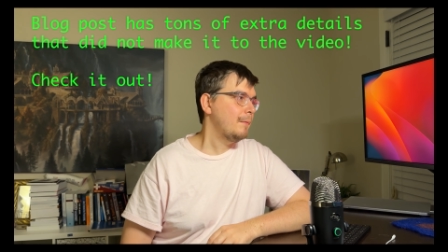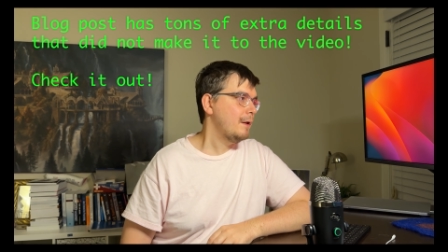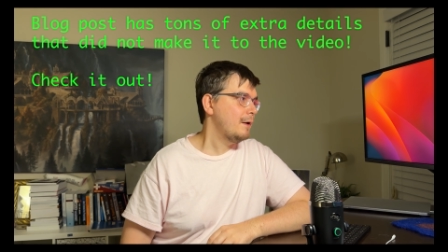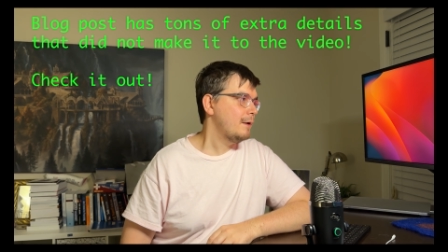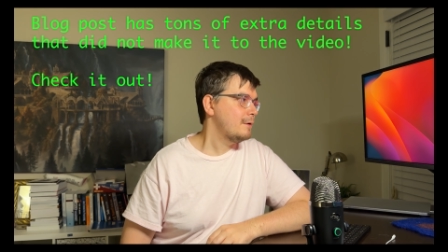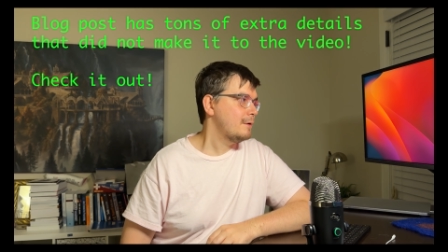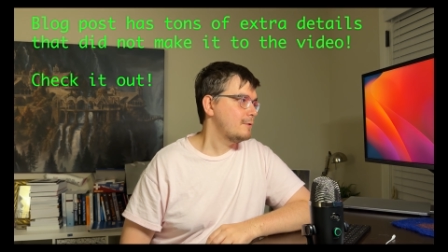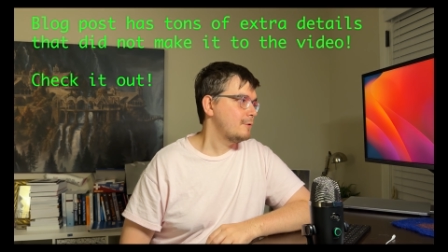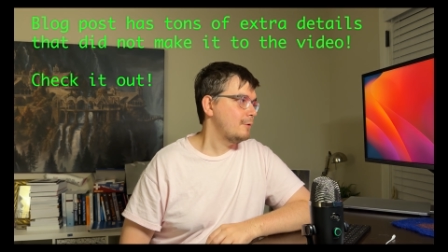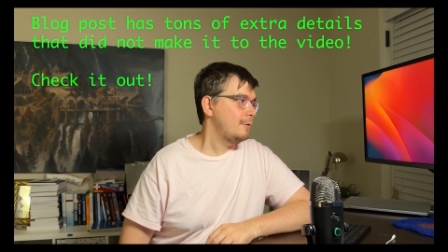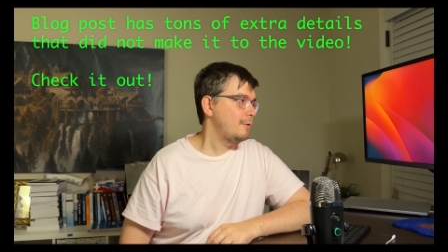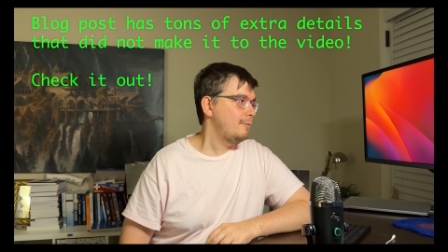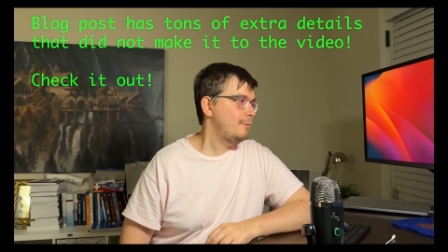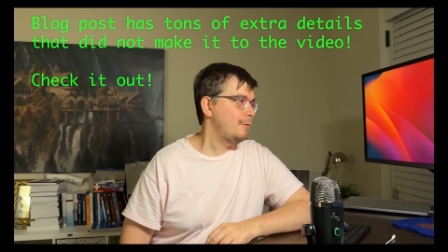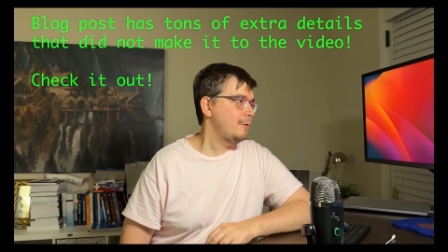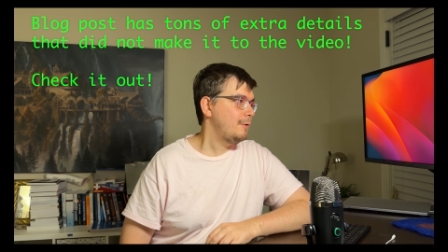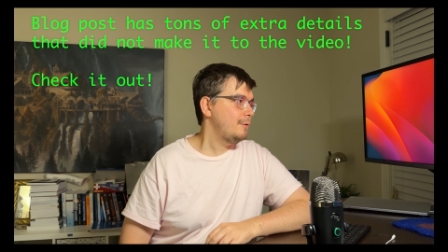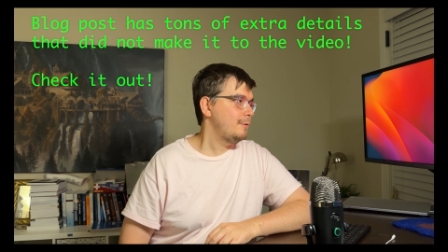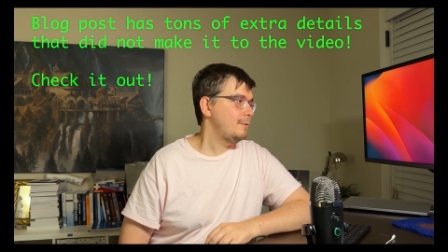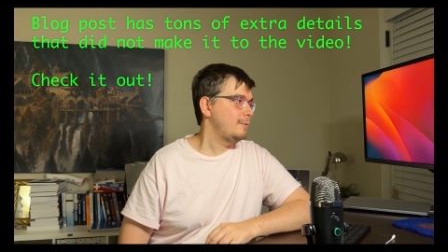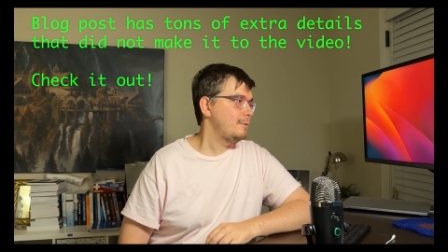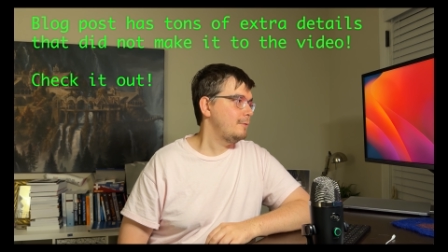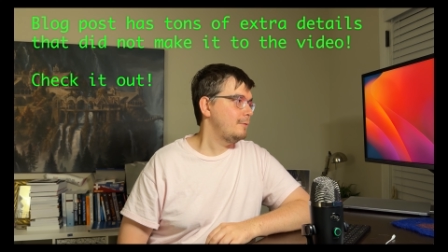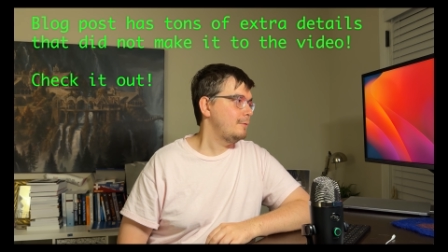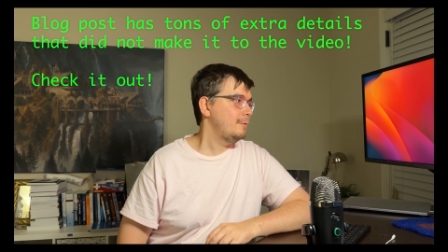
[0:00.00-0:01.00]
So if
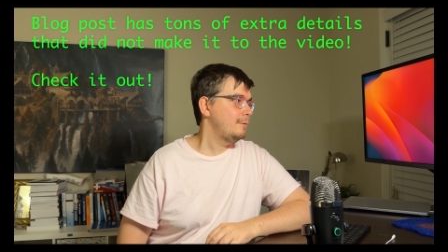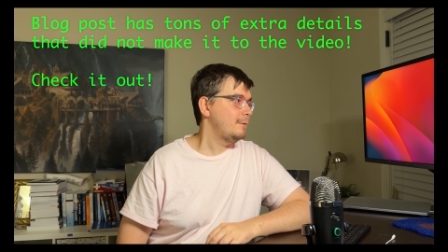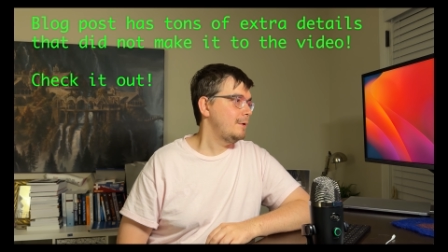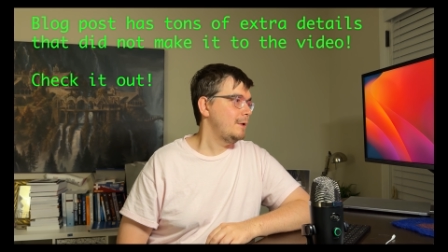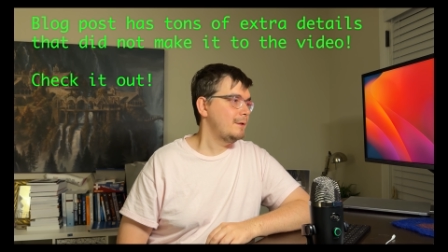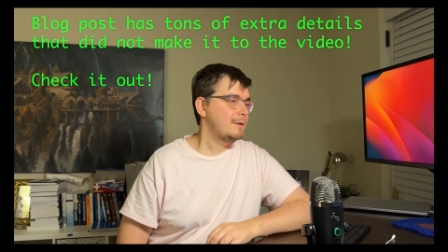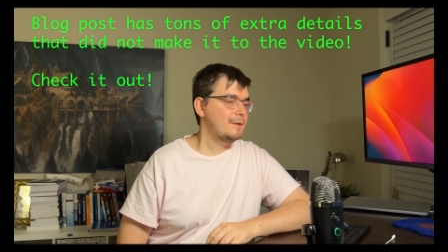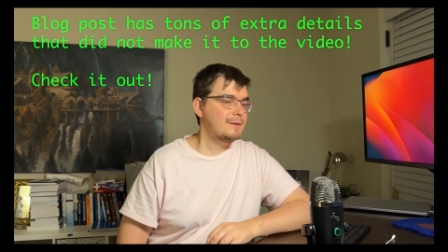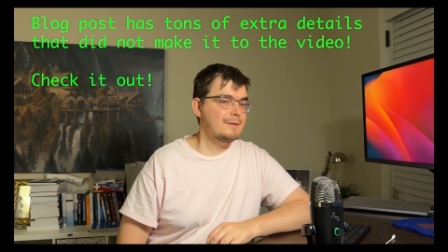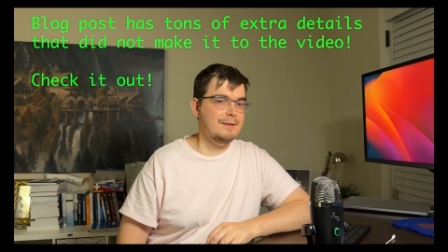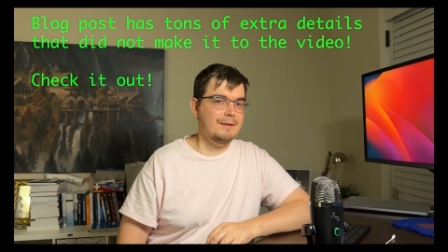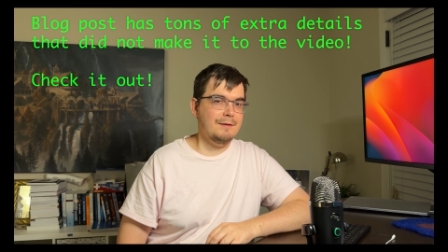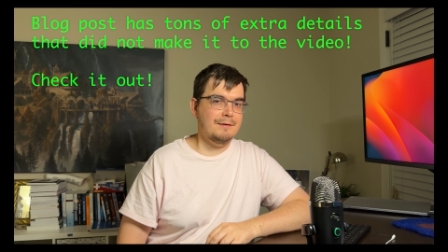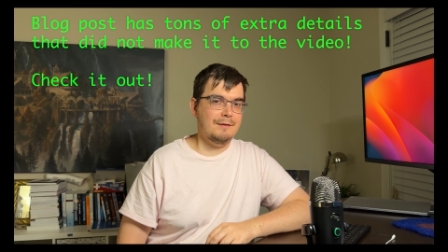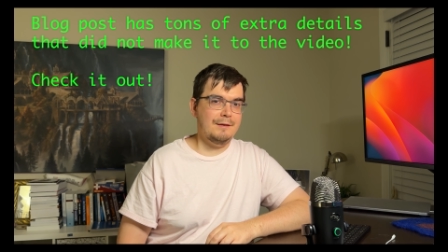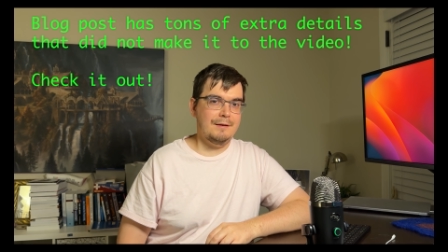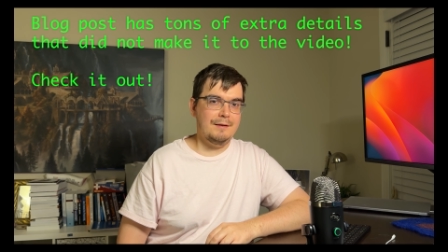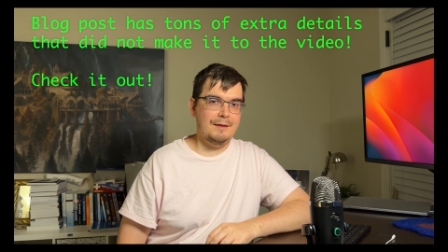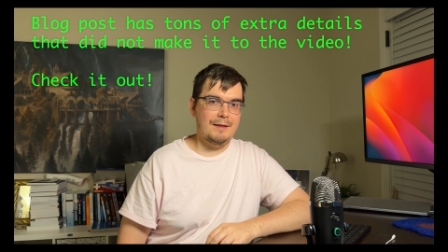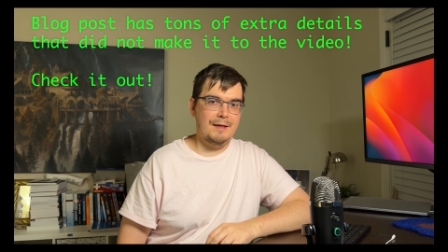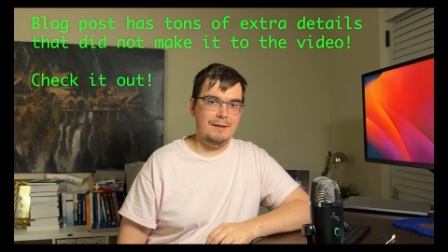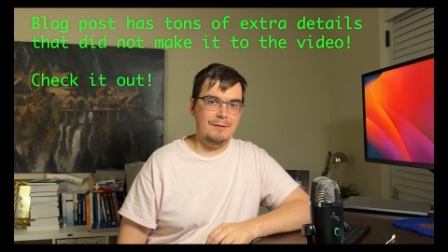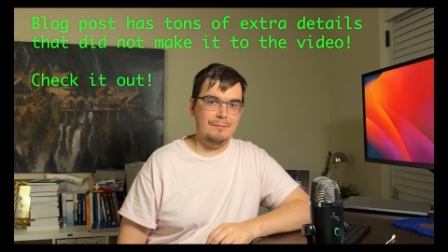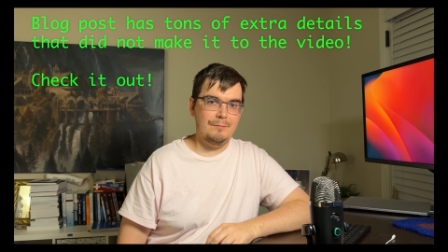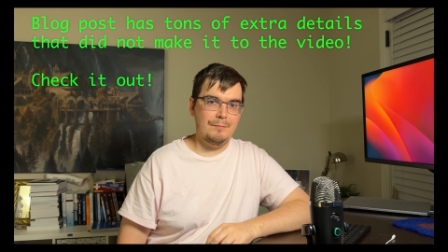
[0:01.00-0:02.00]
you're interested in
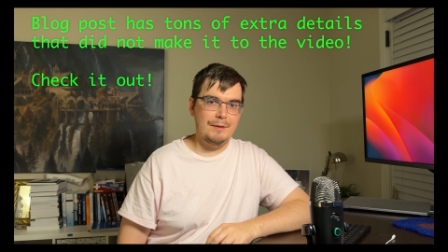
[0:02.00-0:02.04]
that,